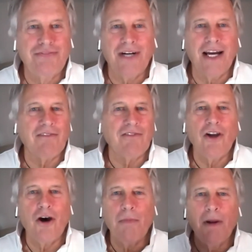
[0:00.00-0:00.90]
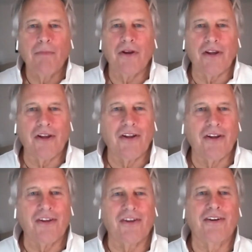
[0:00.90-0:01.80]
I have no memory
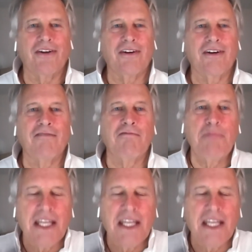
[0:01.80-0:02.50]
of